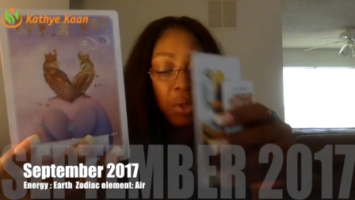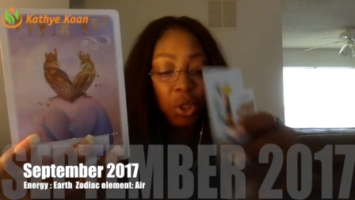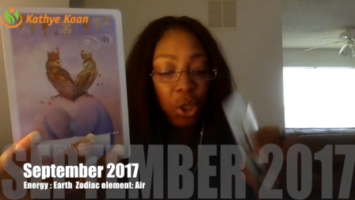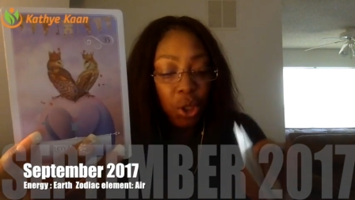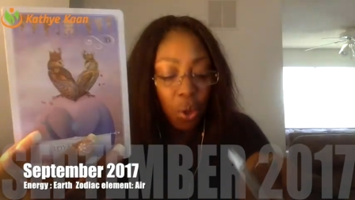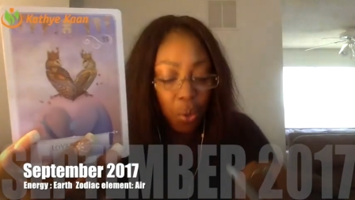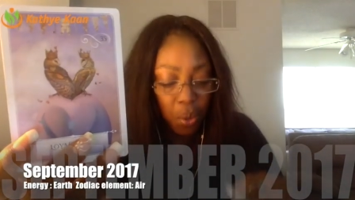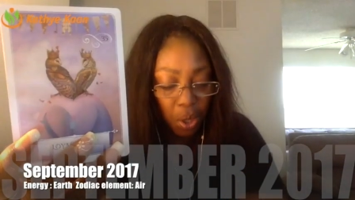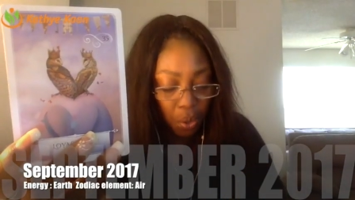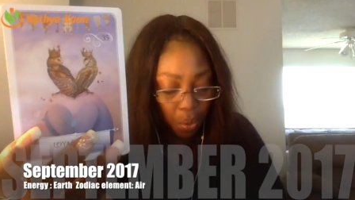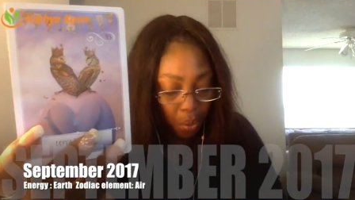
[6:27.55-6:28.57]
show
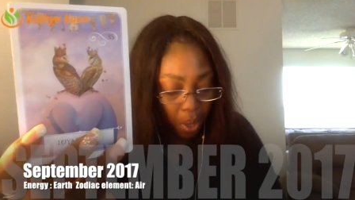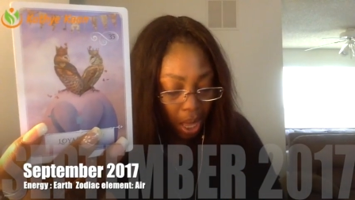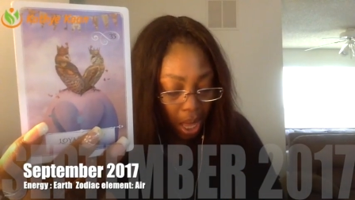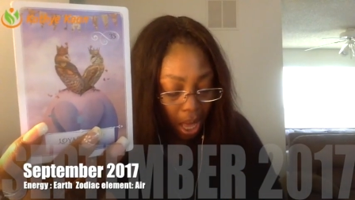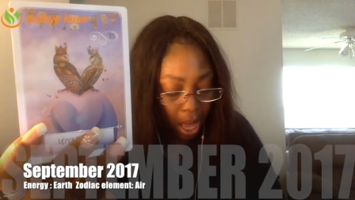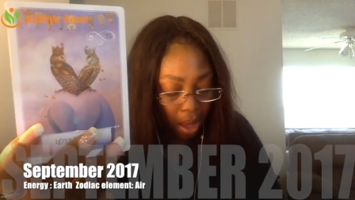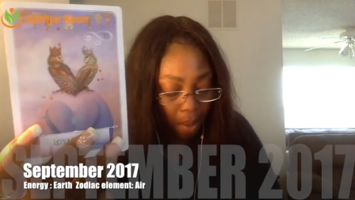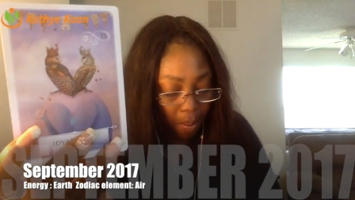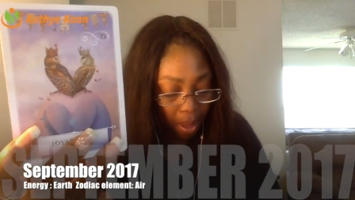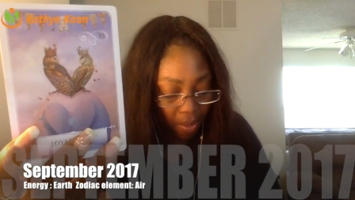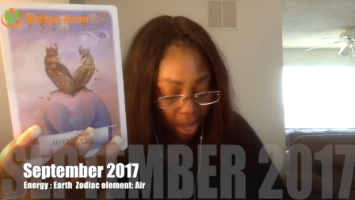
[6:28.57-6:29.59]
you
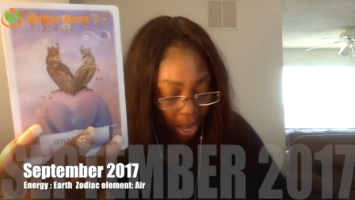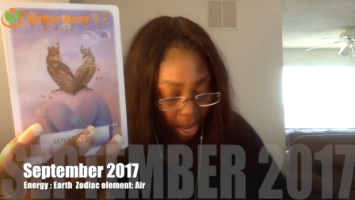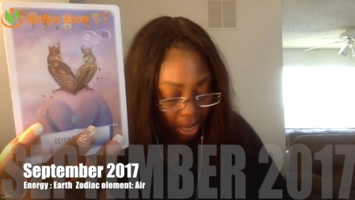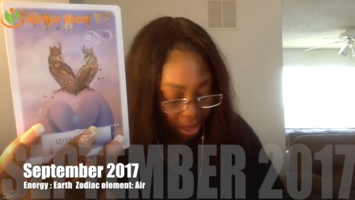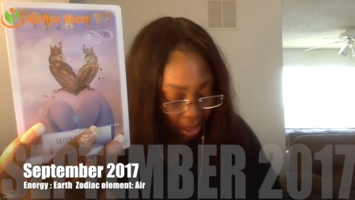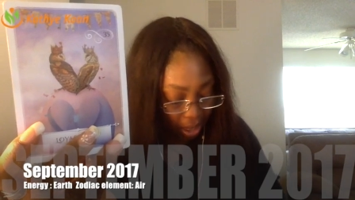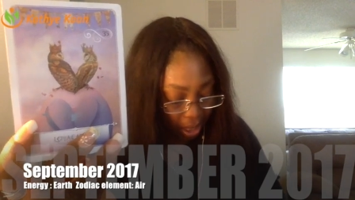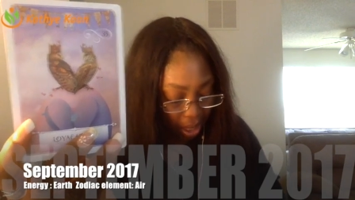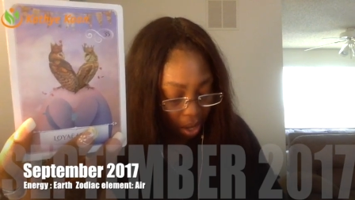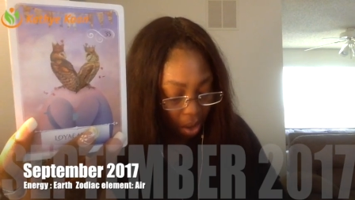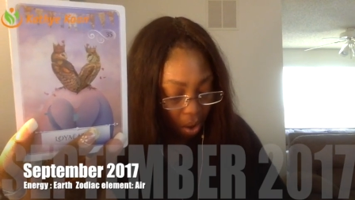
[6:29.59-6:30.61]
the
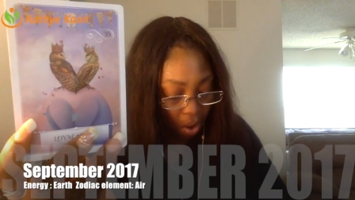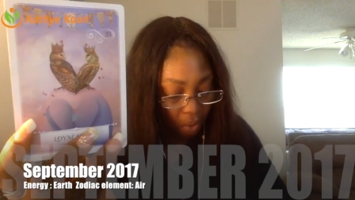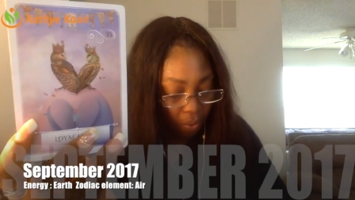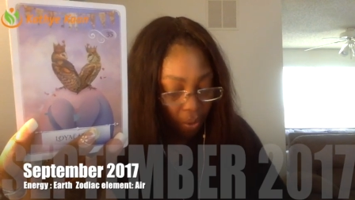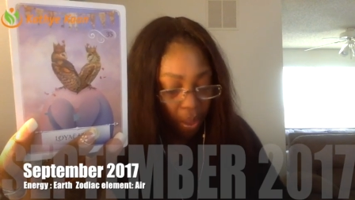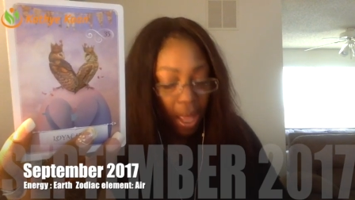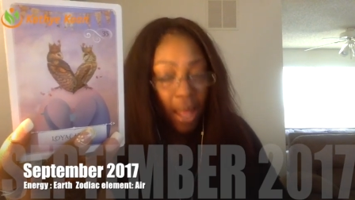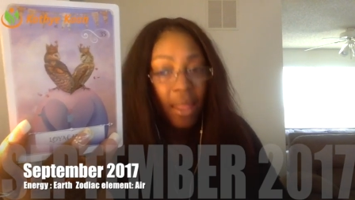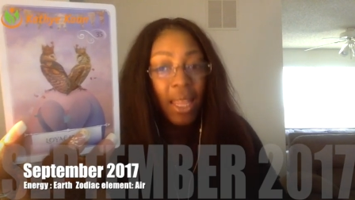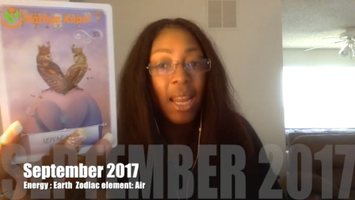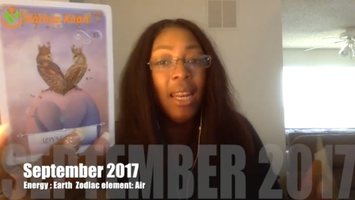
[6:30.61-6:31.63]
energy of
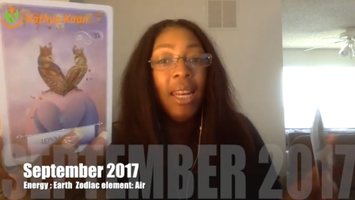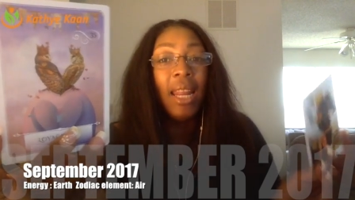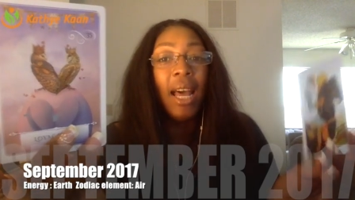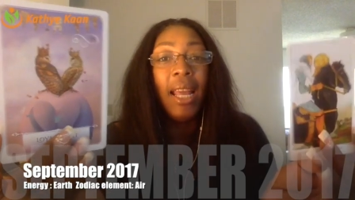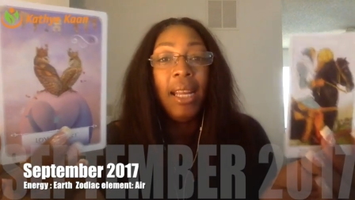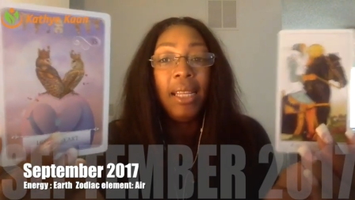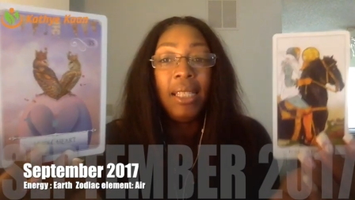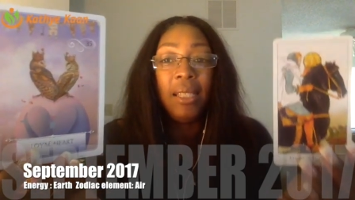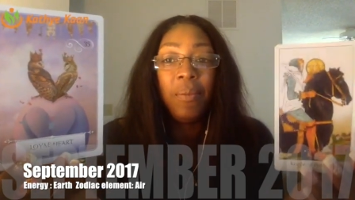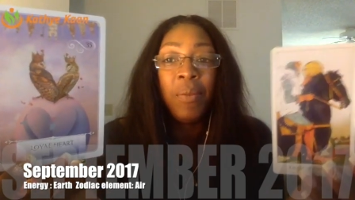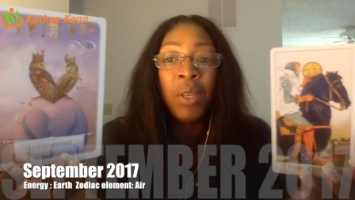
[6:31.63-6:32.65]
the night.
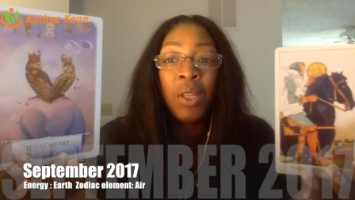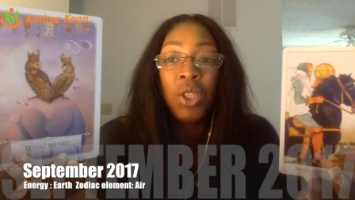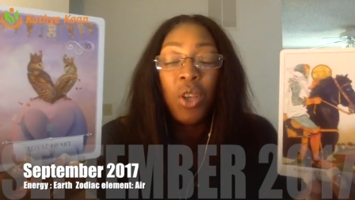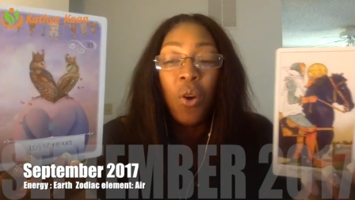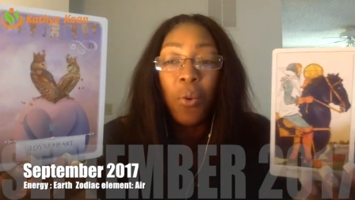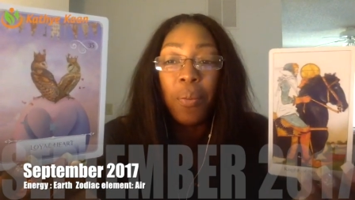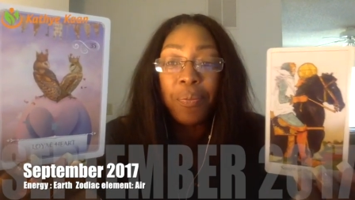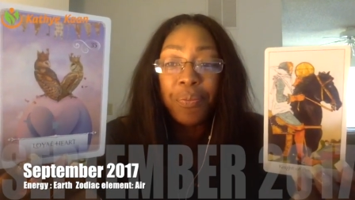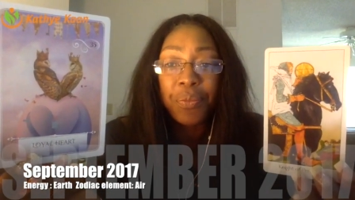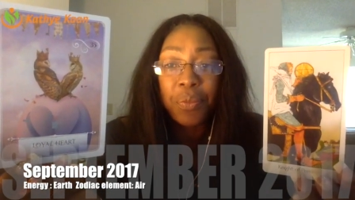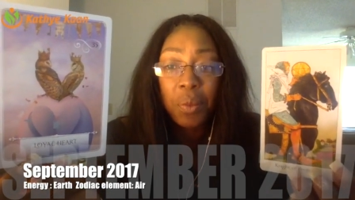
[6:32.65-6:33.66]
So
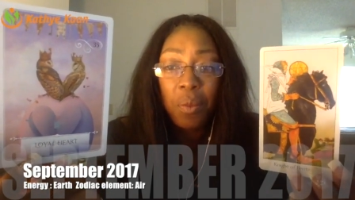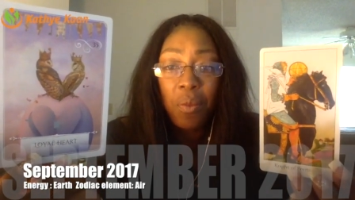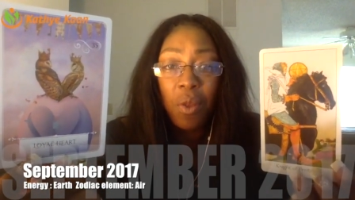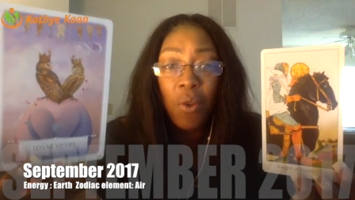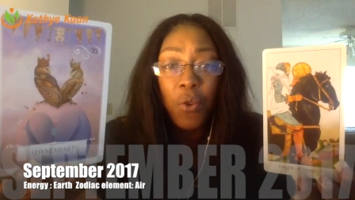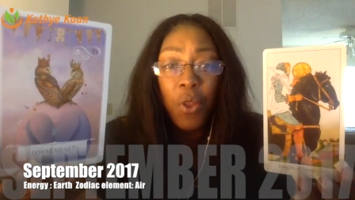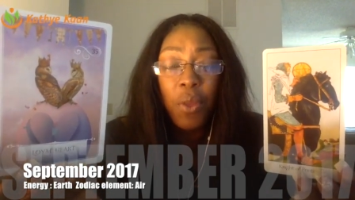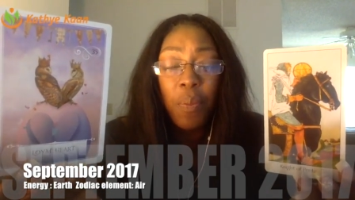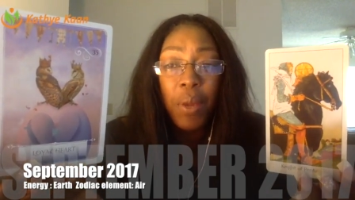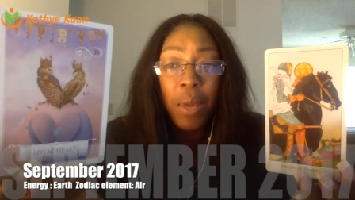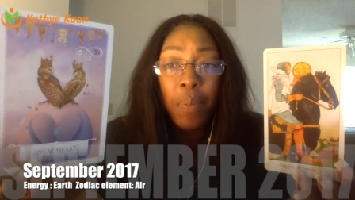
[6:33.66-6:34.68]
for the
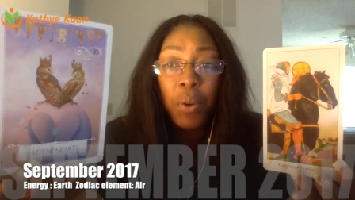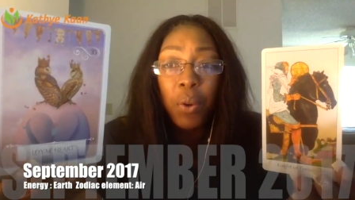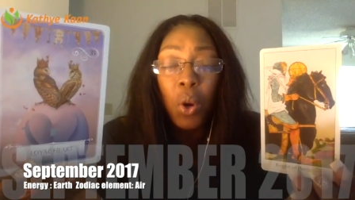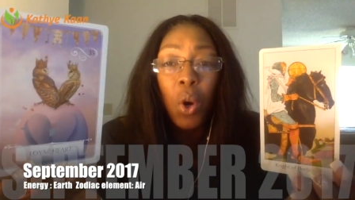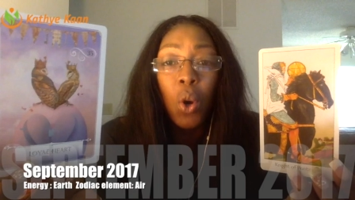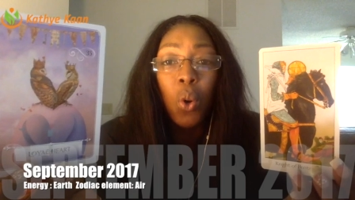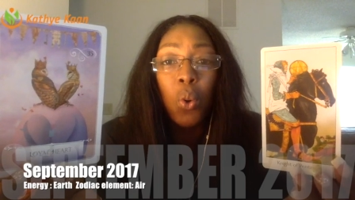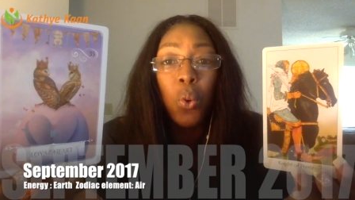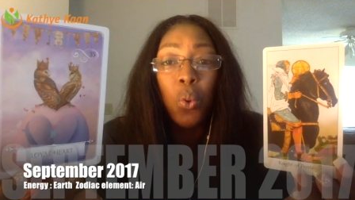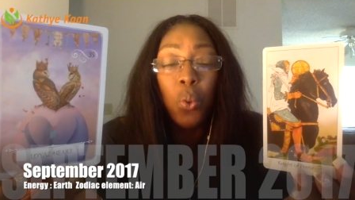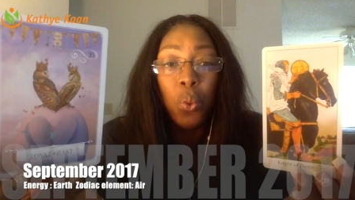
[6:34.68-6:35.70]
people
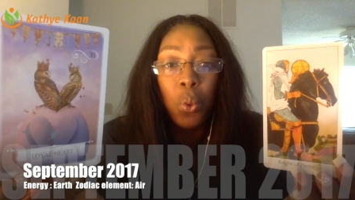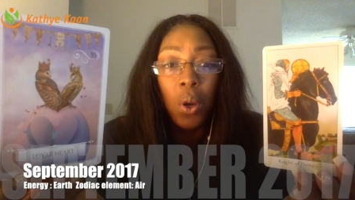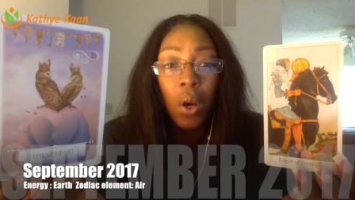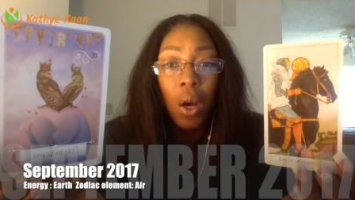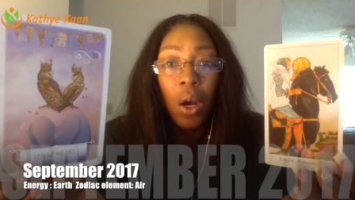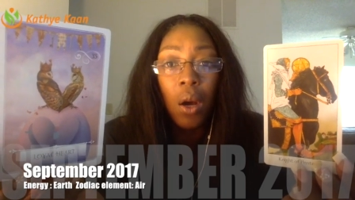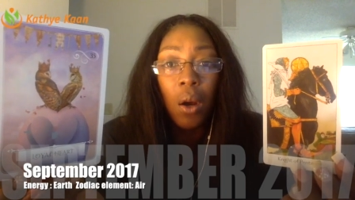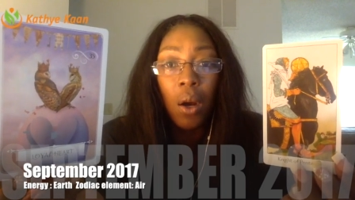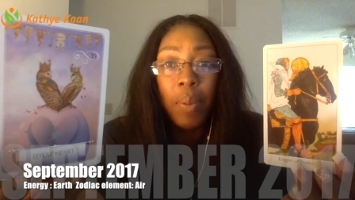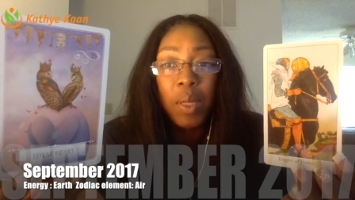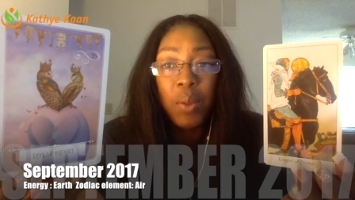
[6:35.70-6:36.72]
who
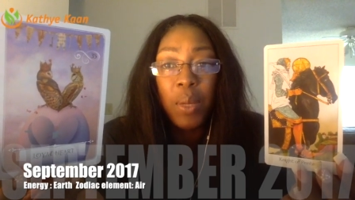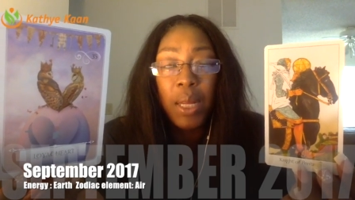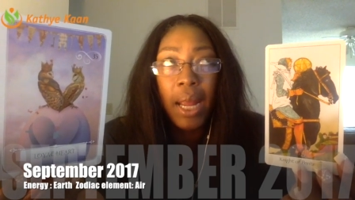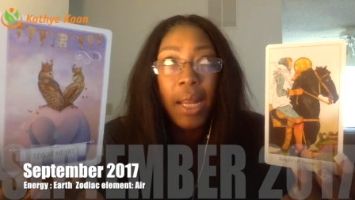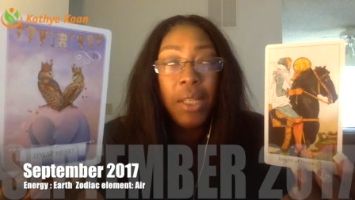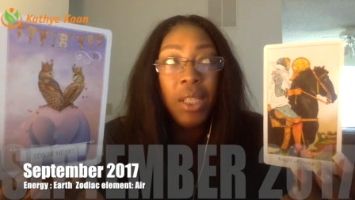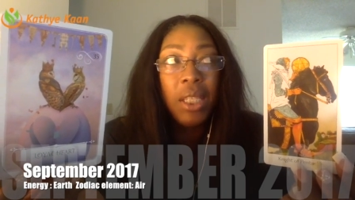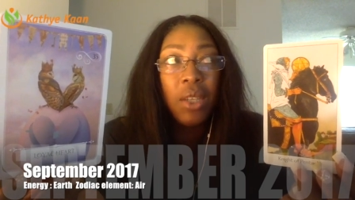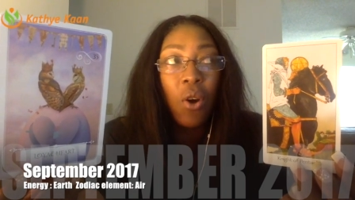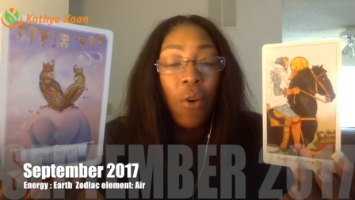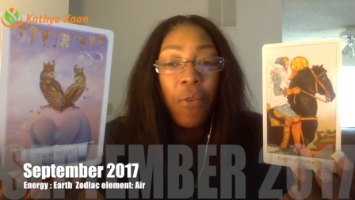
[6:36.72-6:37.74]
are between the
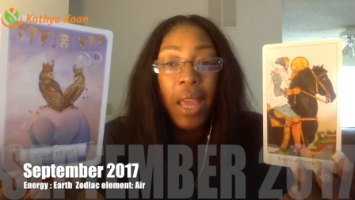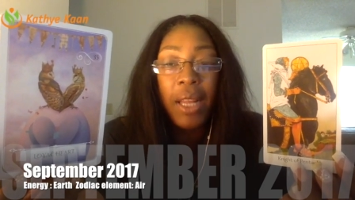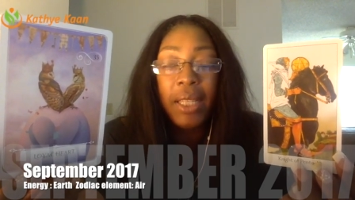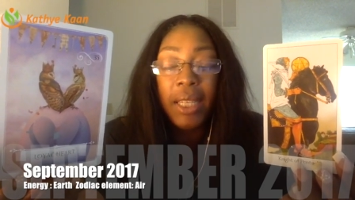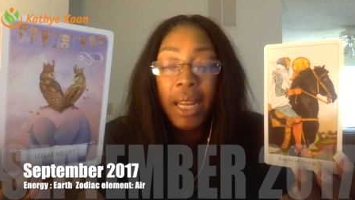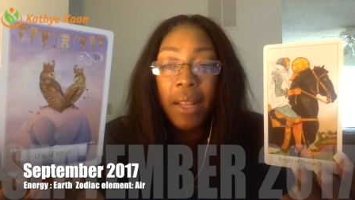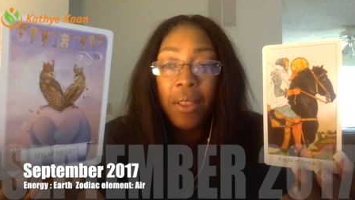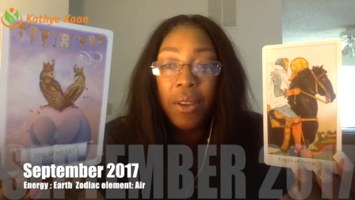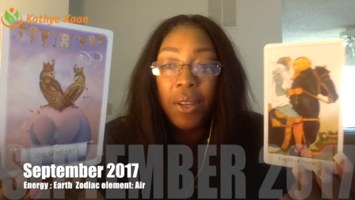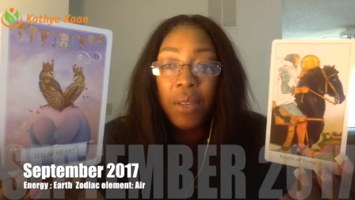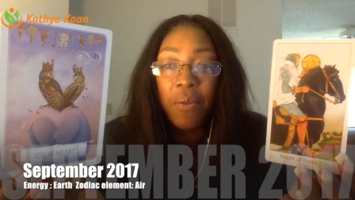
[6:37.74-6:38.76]
ages of 18 and
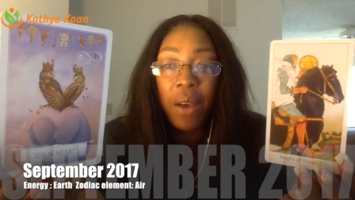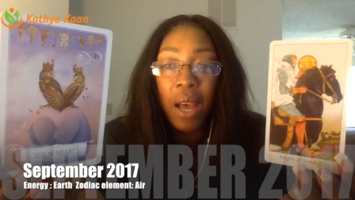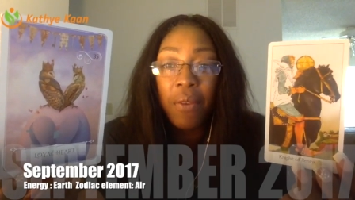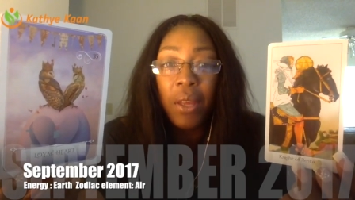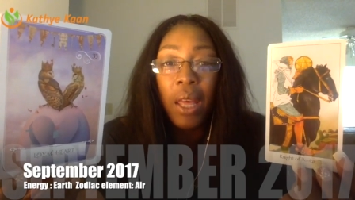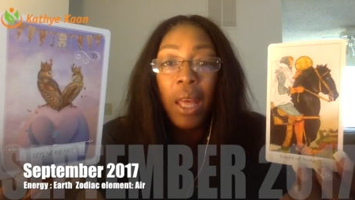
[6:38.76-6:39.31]
35,